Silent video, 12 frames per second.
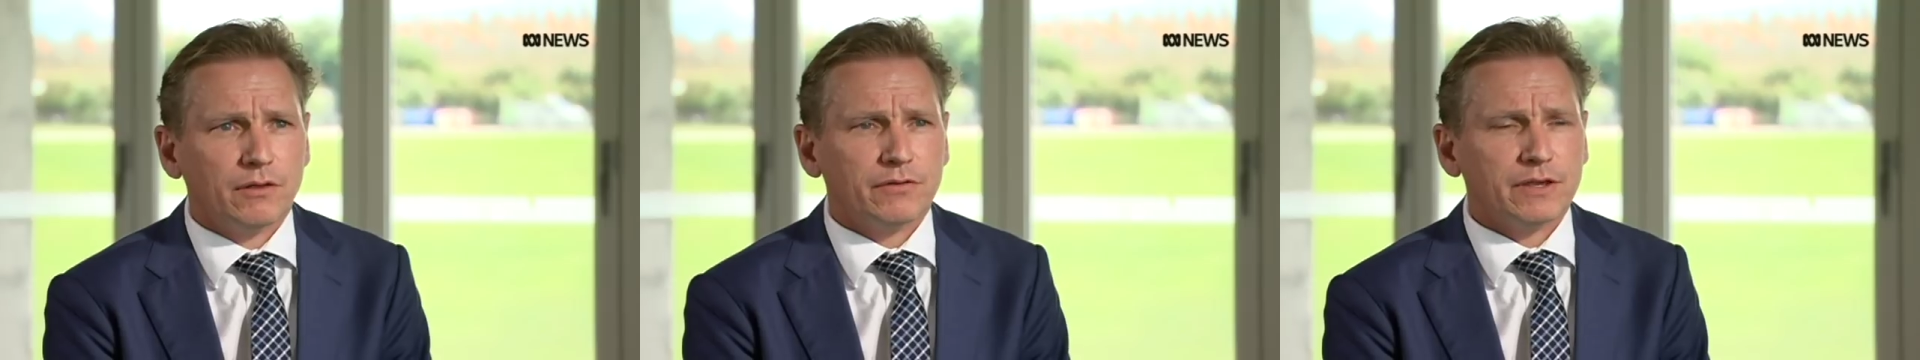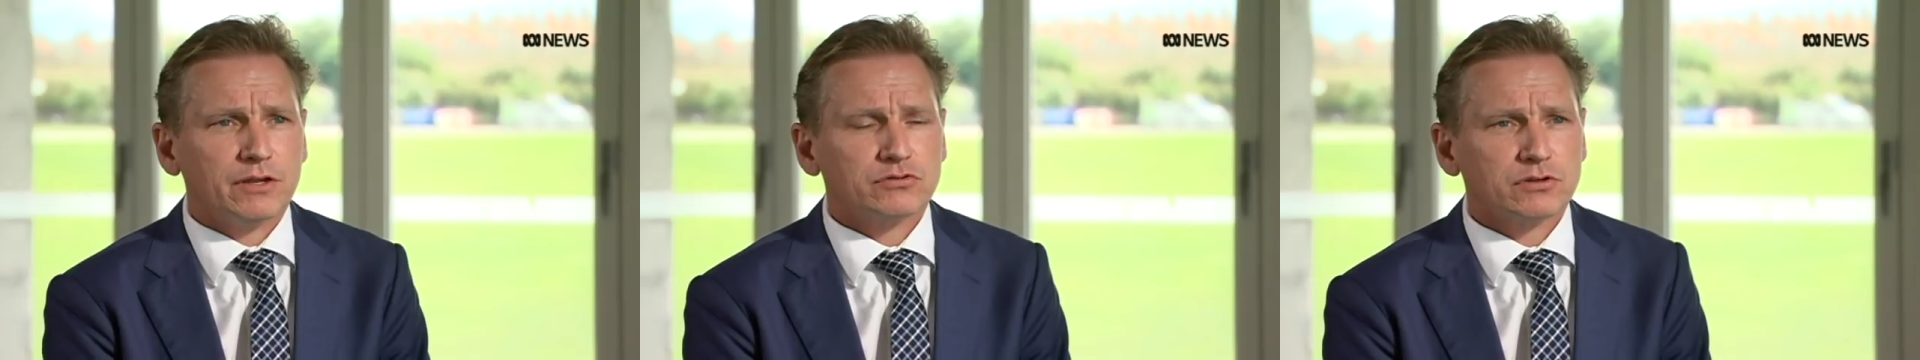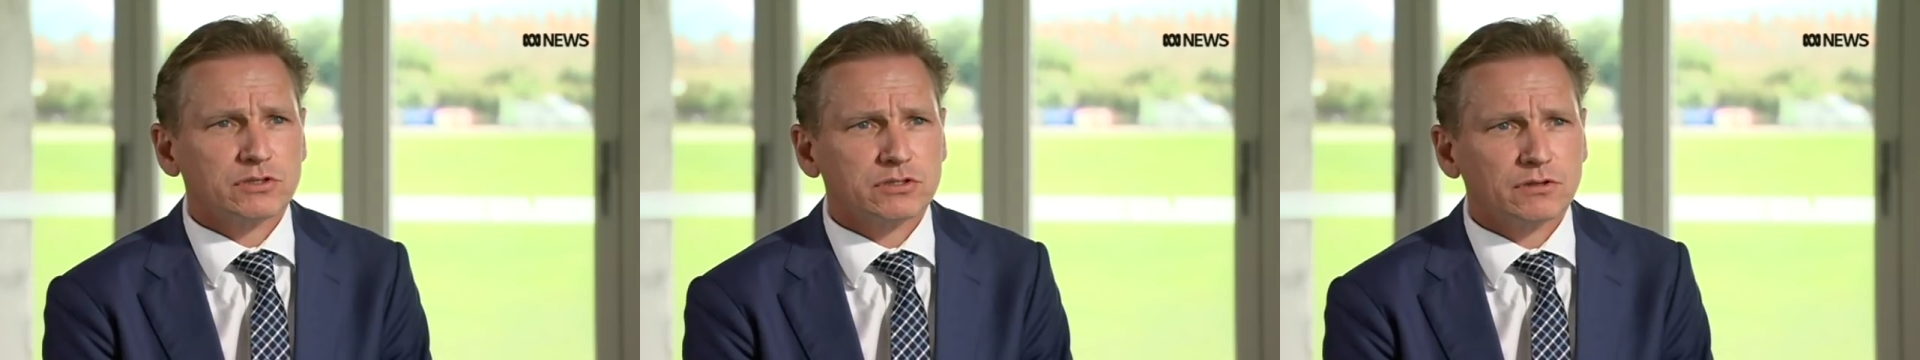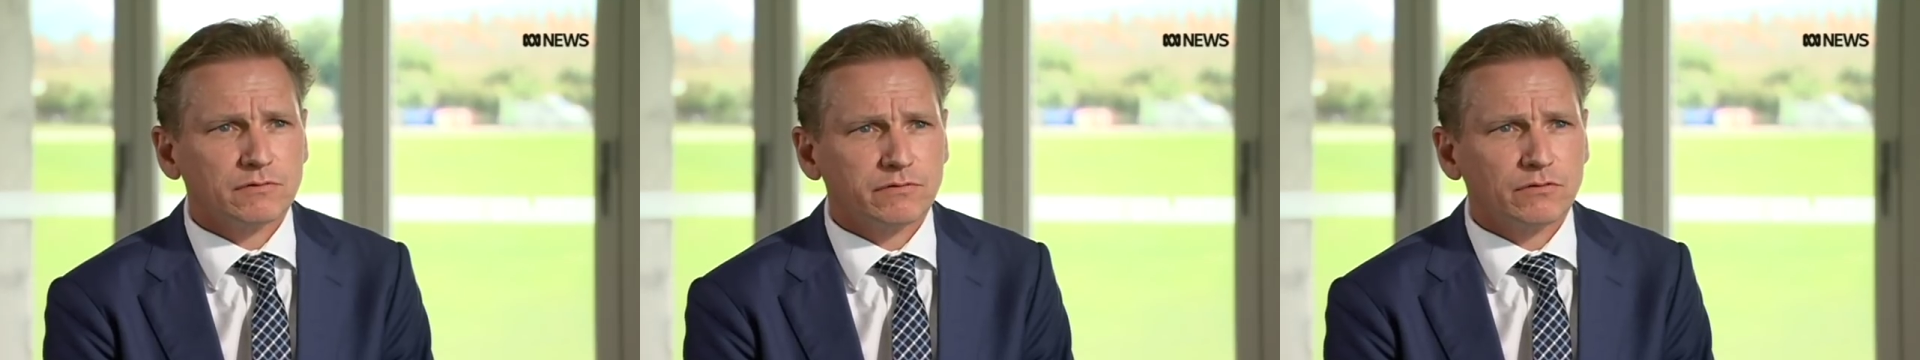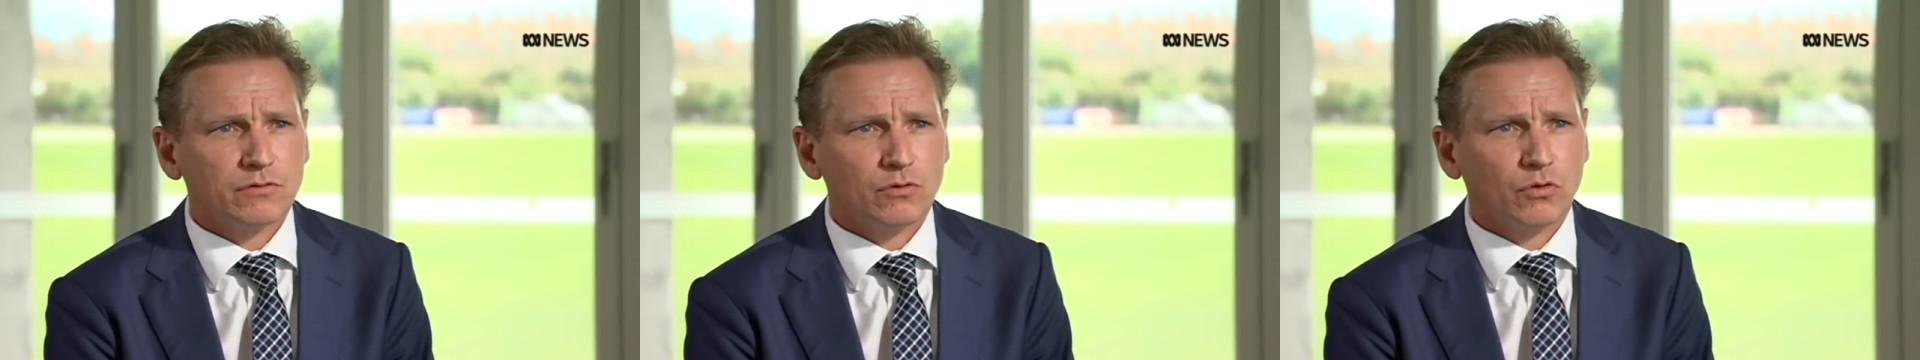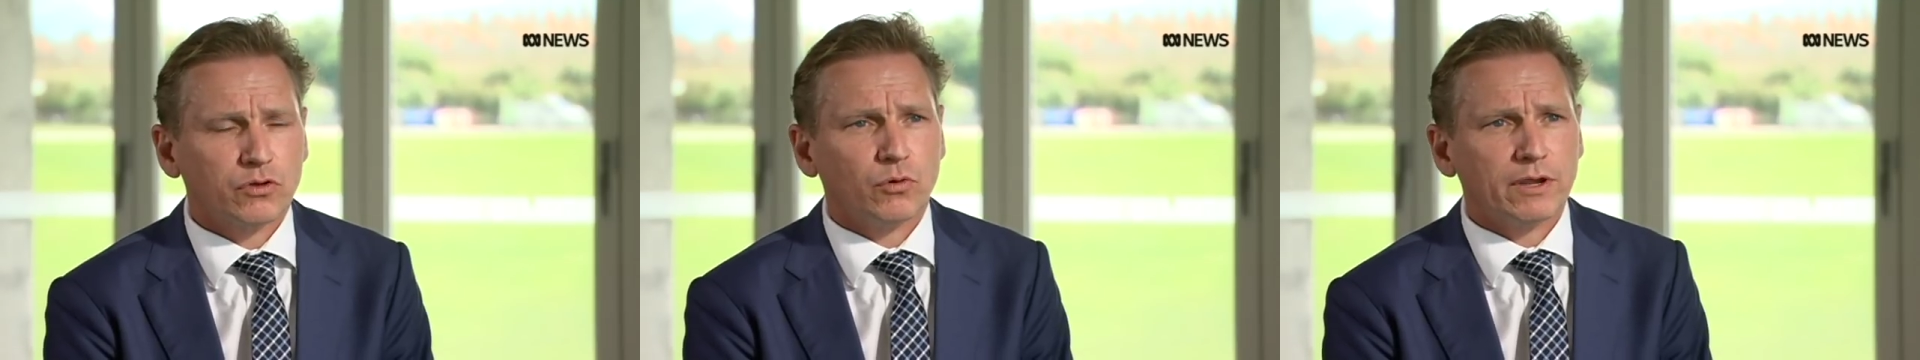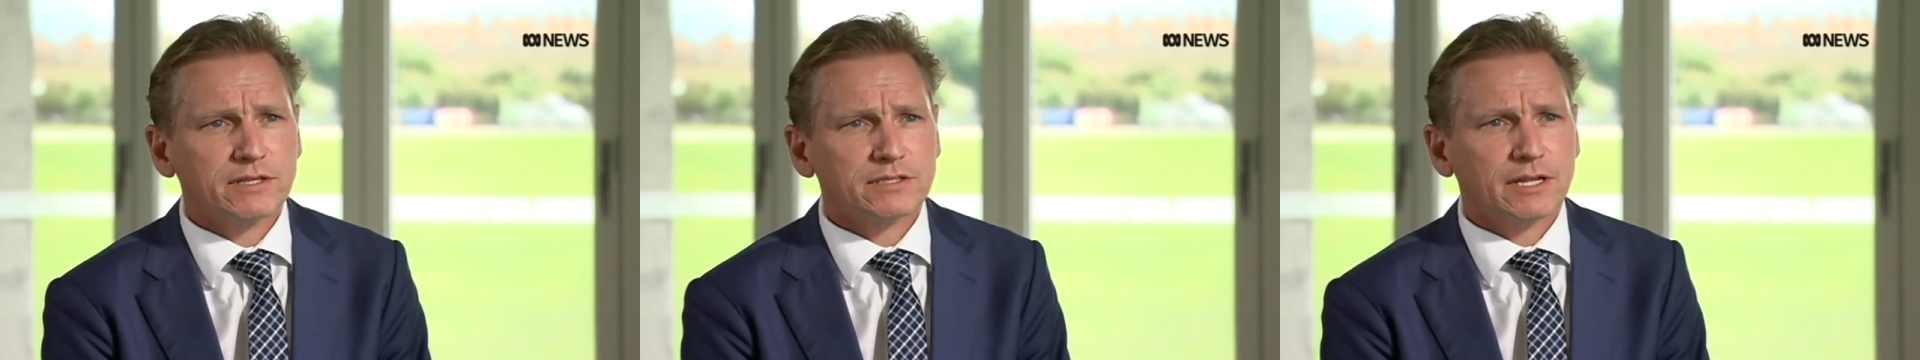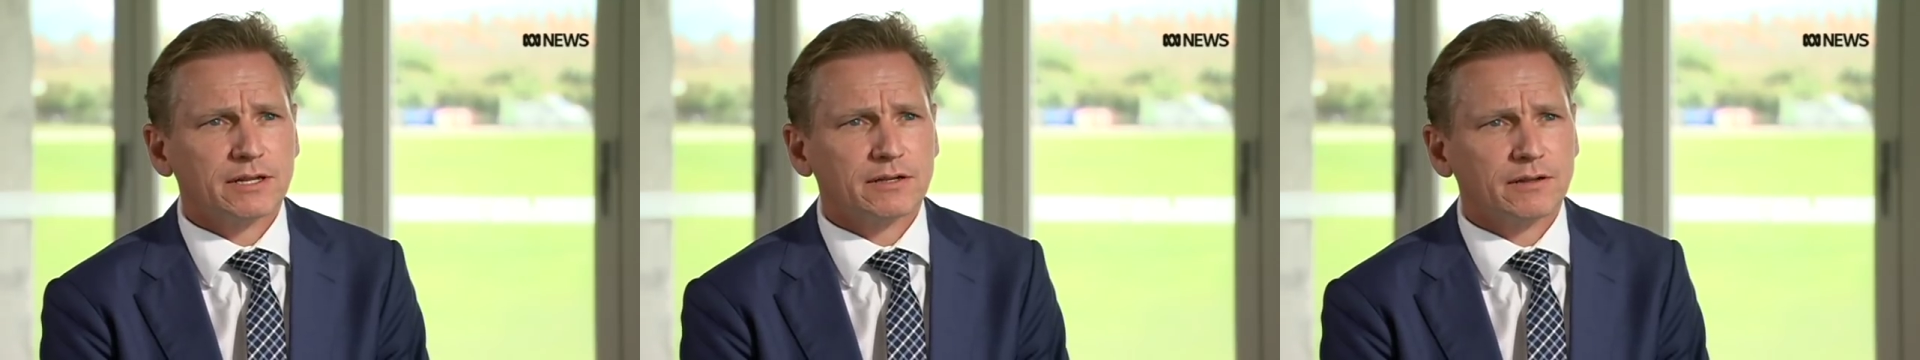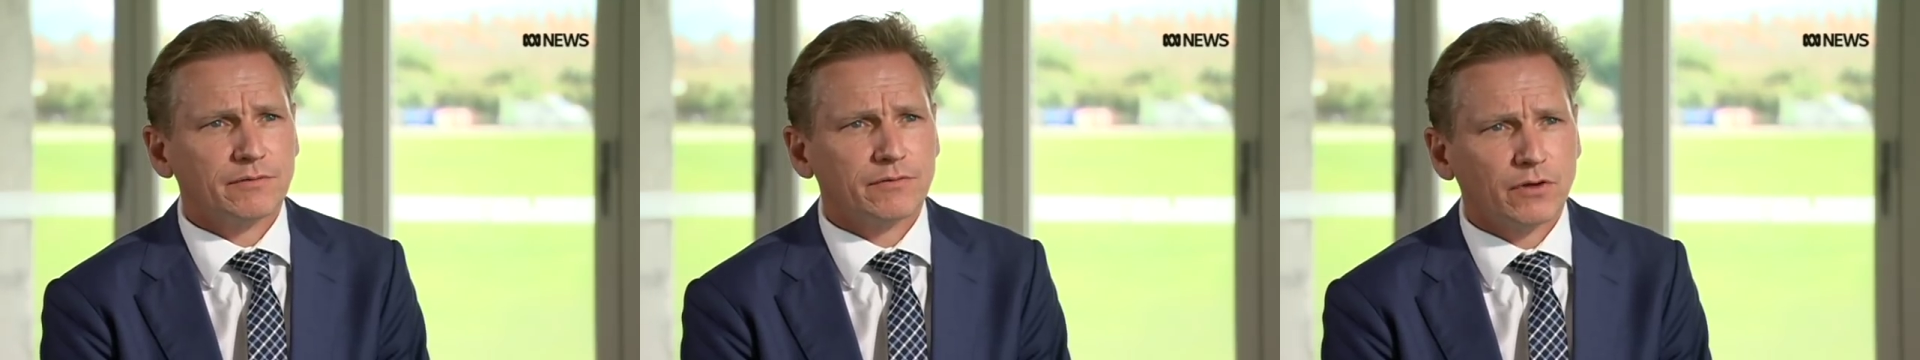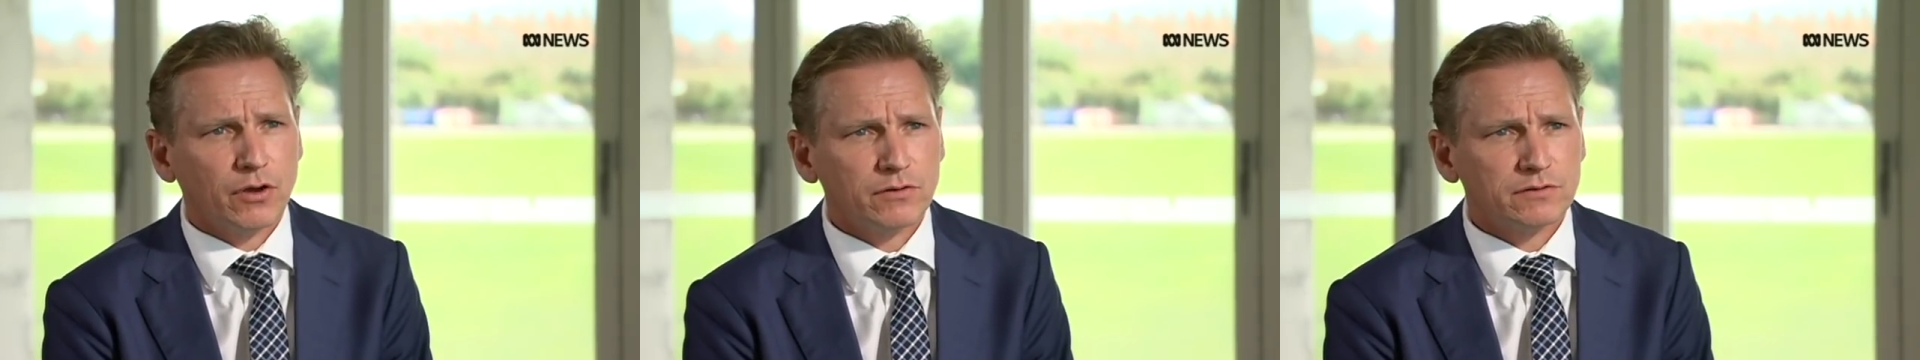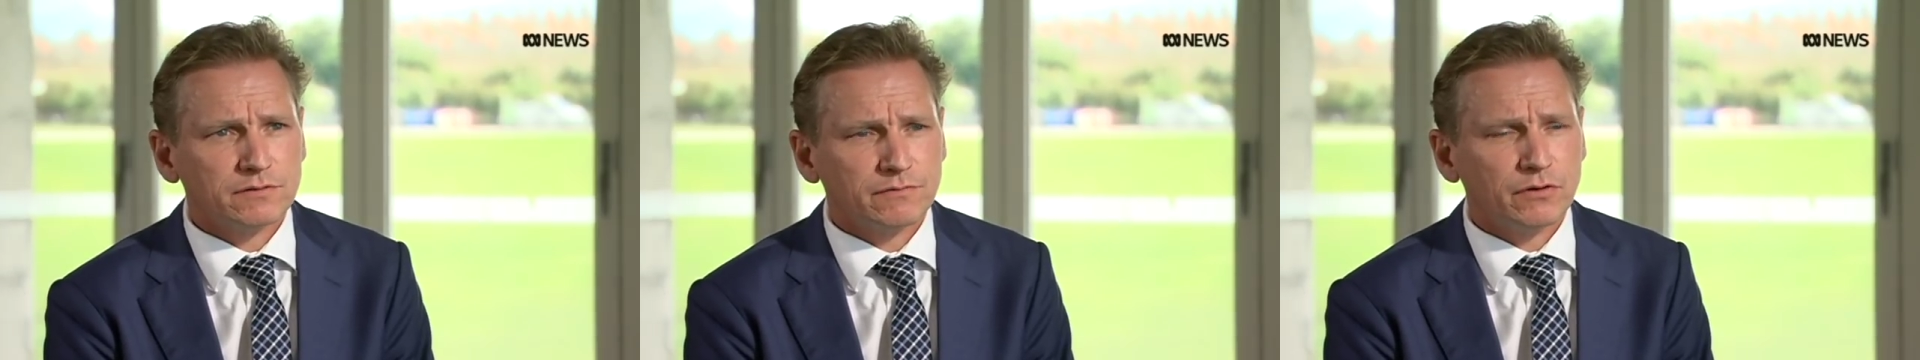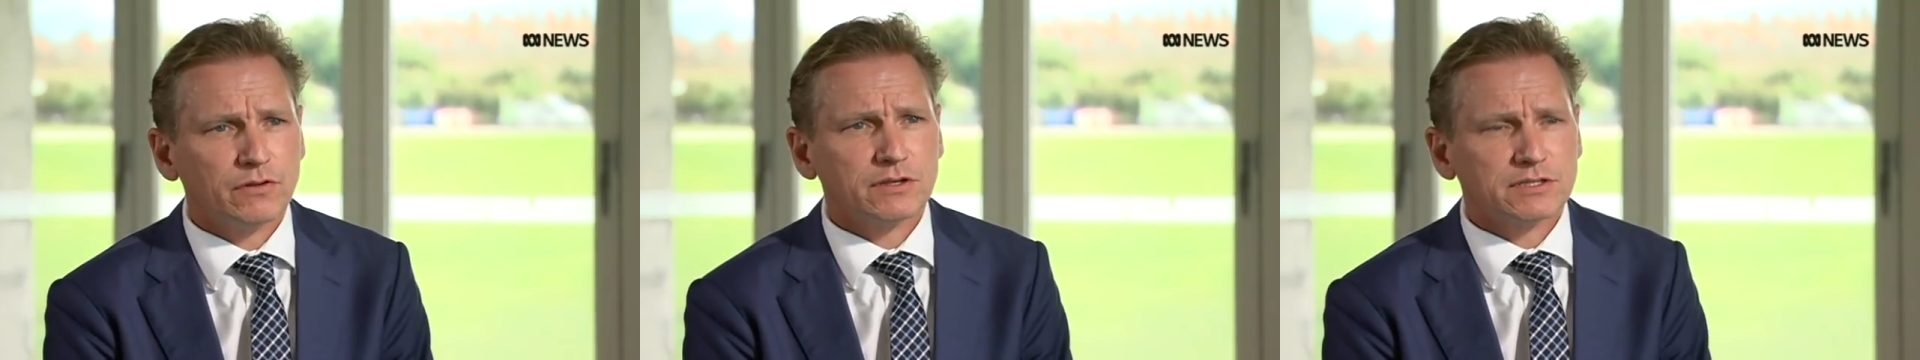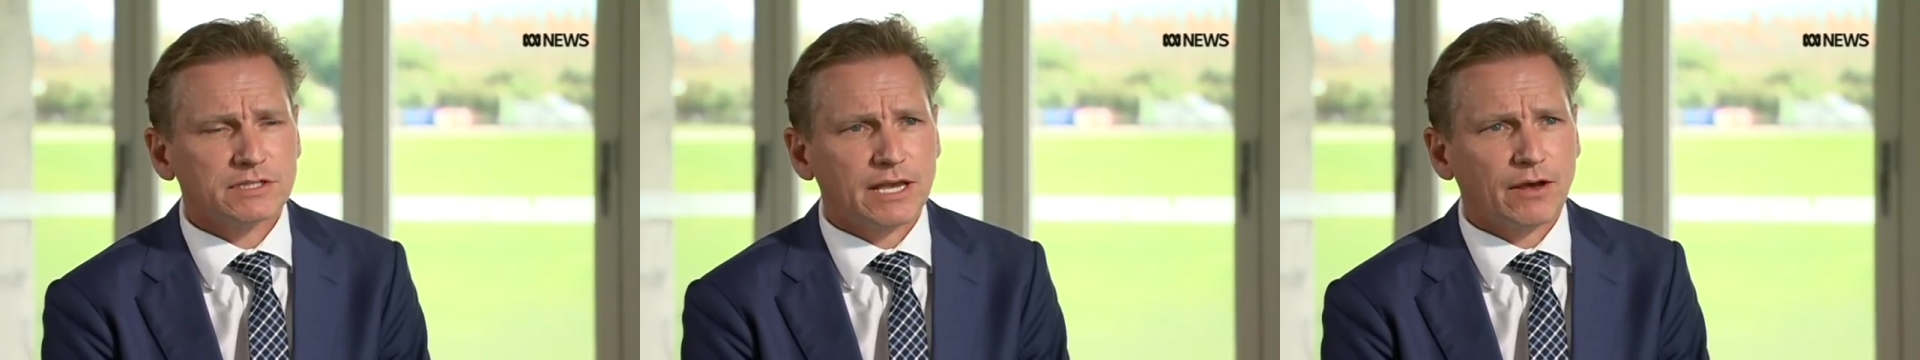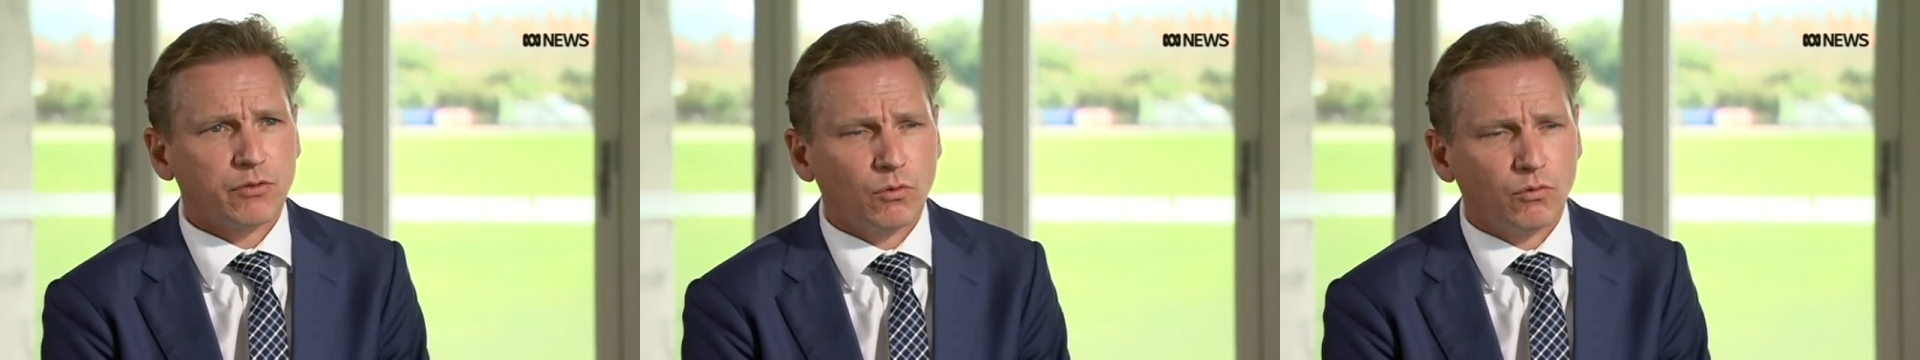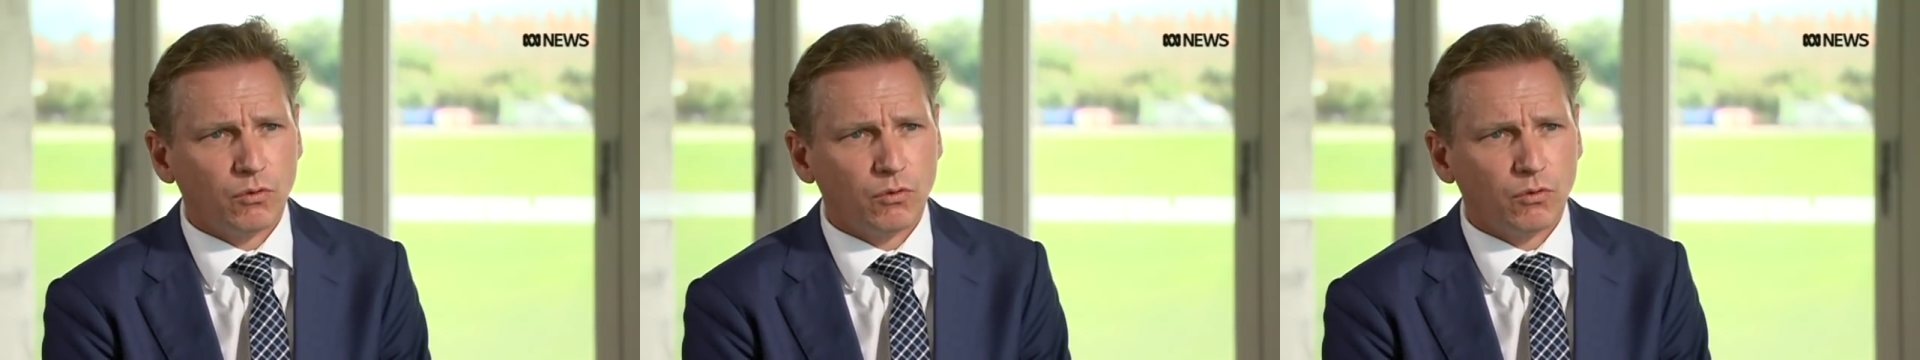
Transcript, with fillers: the interests of North Queensland and those further south.